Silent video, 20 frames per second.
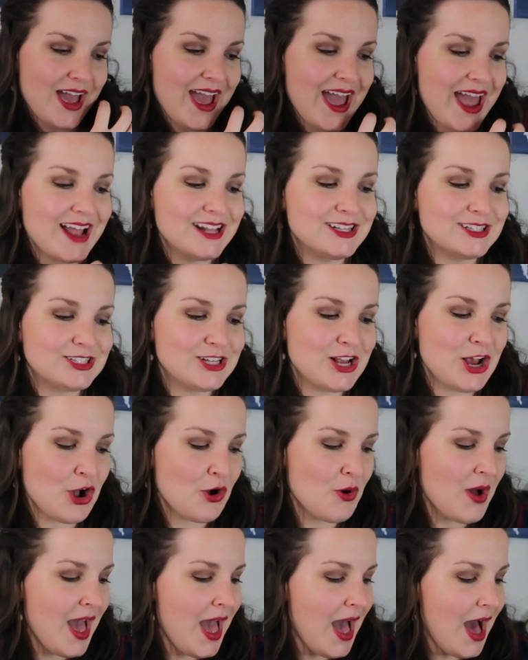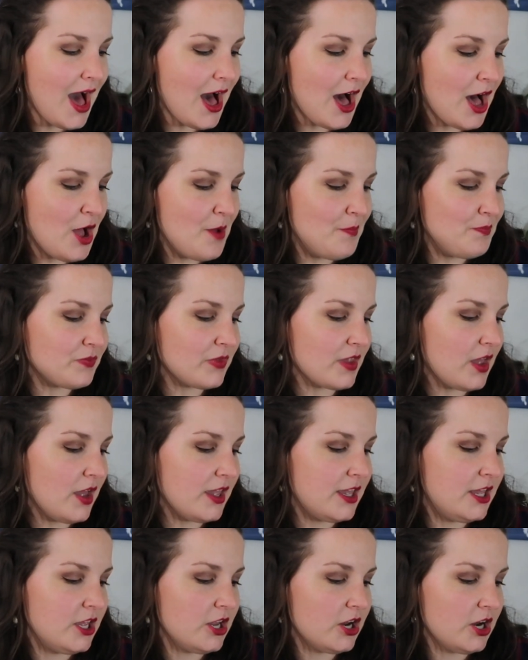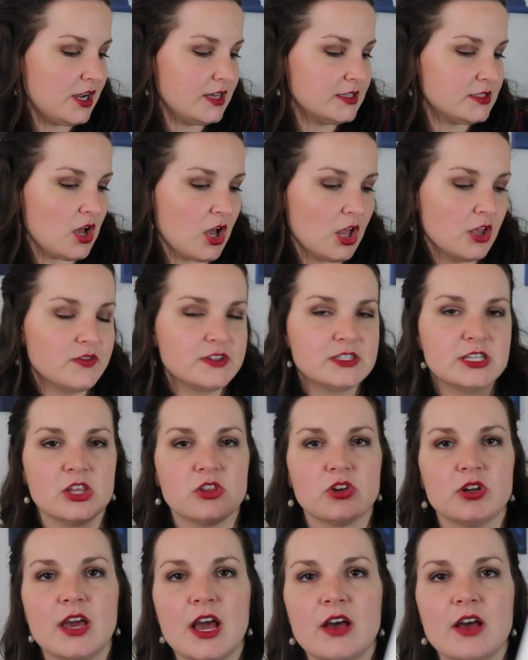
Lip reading: And so here is all of it together, and I